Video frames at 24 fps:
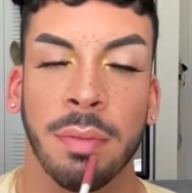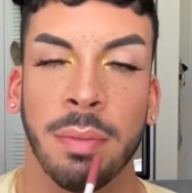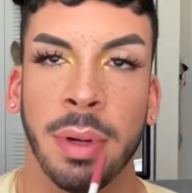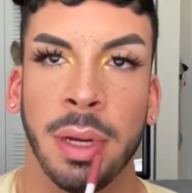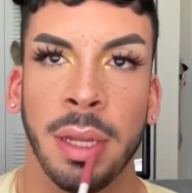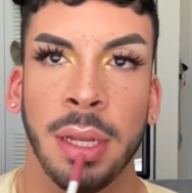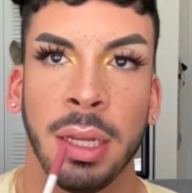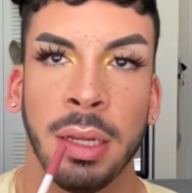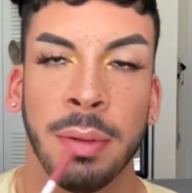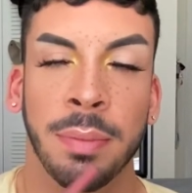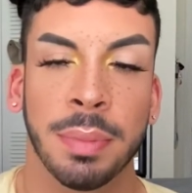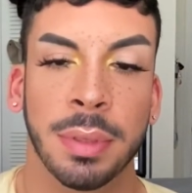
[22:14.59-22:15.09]
my
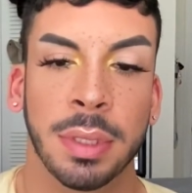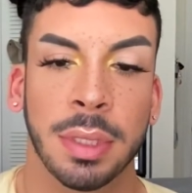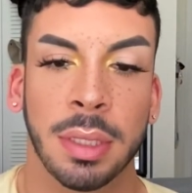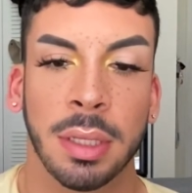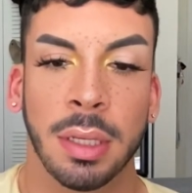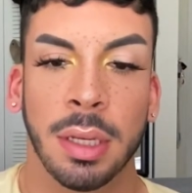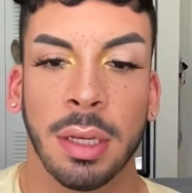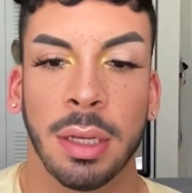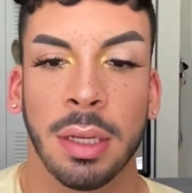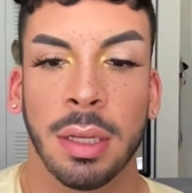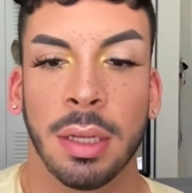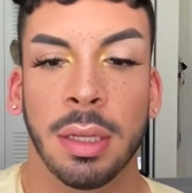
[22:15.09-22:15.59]
lips
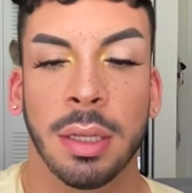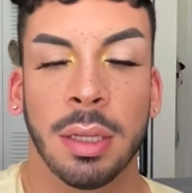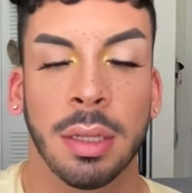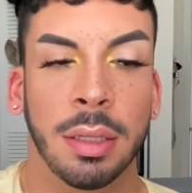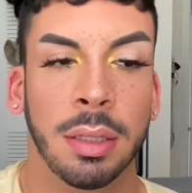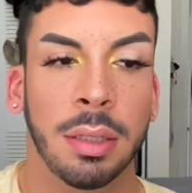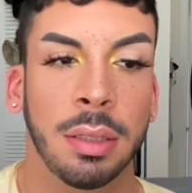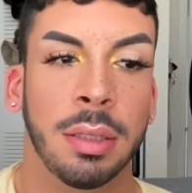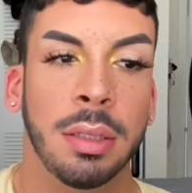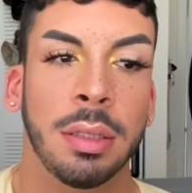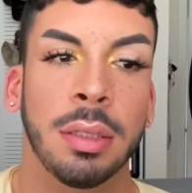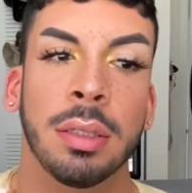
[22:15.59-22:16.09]

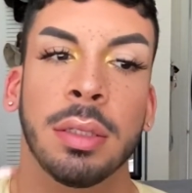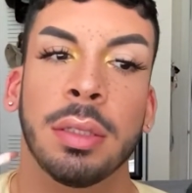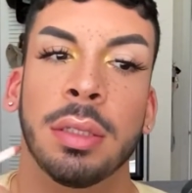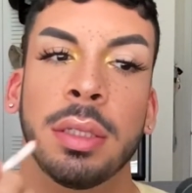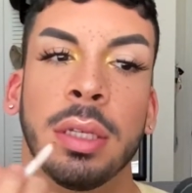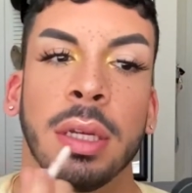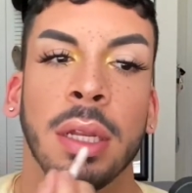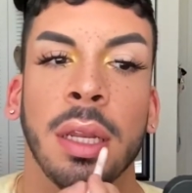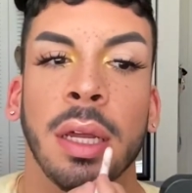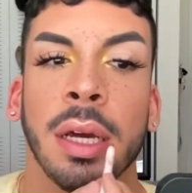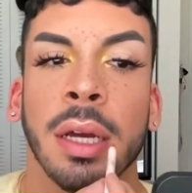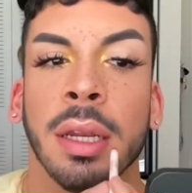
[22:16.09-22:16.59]

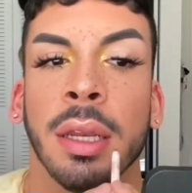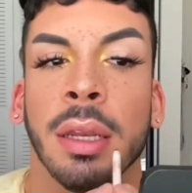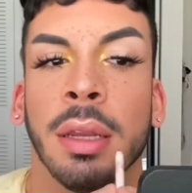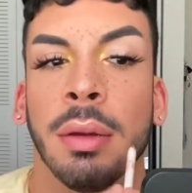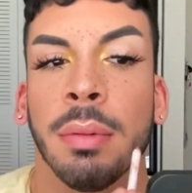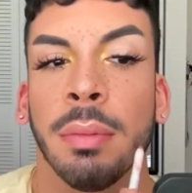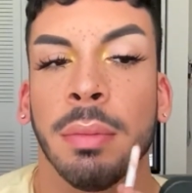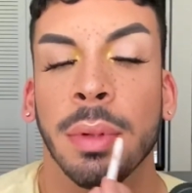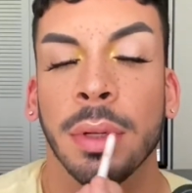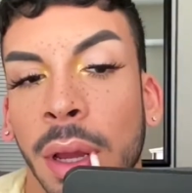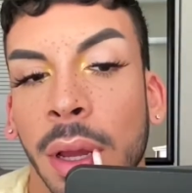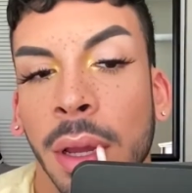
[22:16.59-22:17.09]
to line
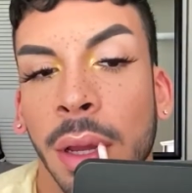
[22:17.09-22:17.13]
them.